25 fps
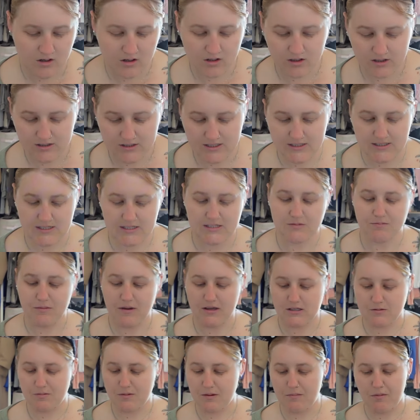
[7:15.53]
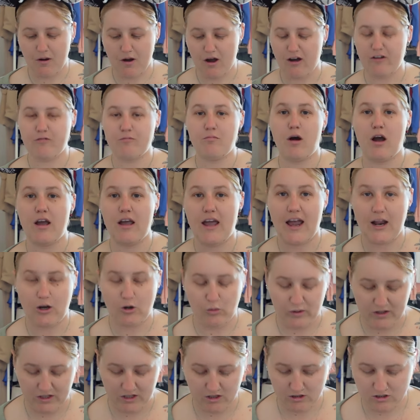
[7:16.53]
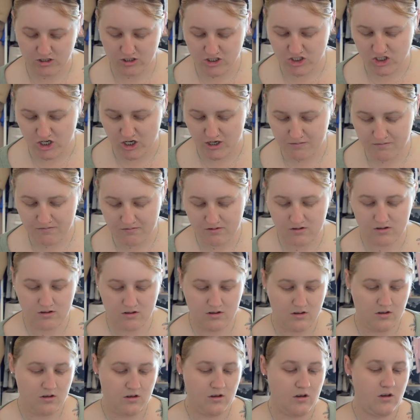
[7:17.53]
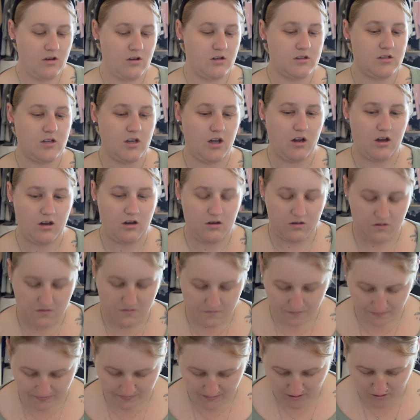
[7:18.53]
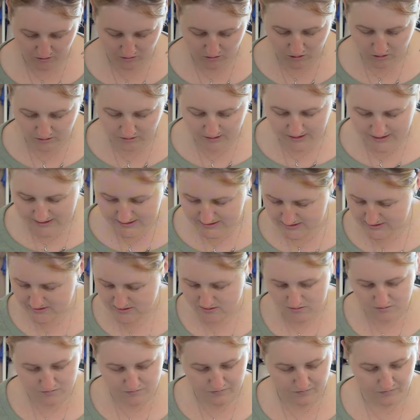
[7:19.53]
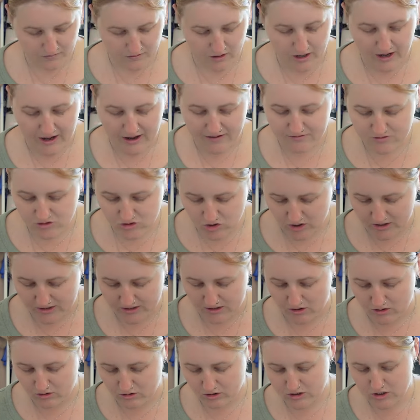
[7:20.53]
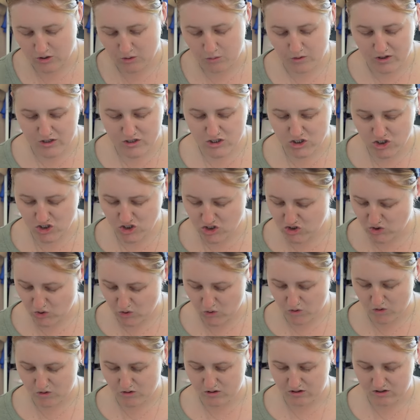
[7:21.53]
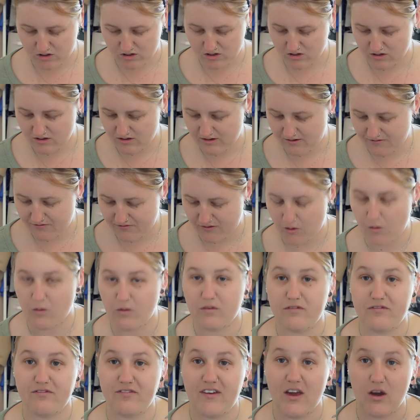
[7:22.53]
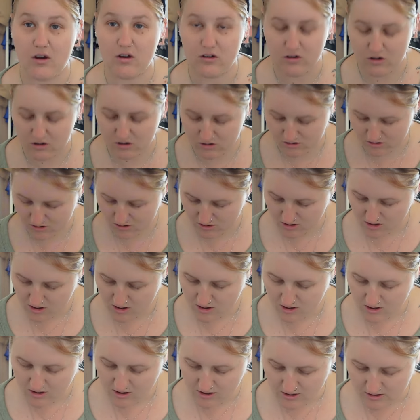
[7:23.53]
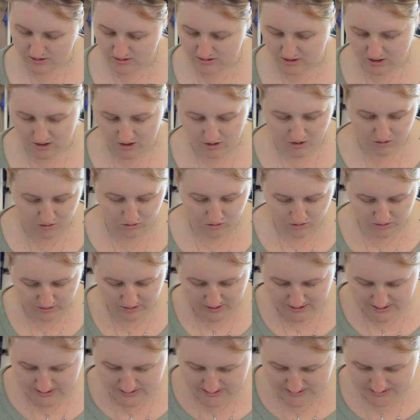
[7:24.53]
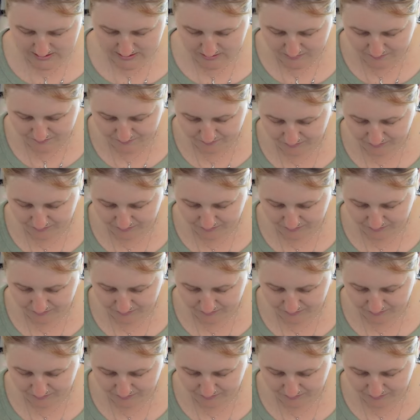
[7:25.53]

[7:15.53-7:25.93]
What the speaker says: Because this is meant to be part of my Halloween costume. So I've got this, I have tried it on because I wasn't sure if it will fit or not. So I've got this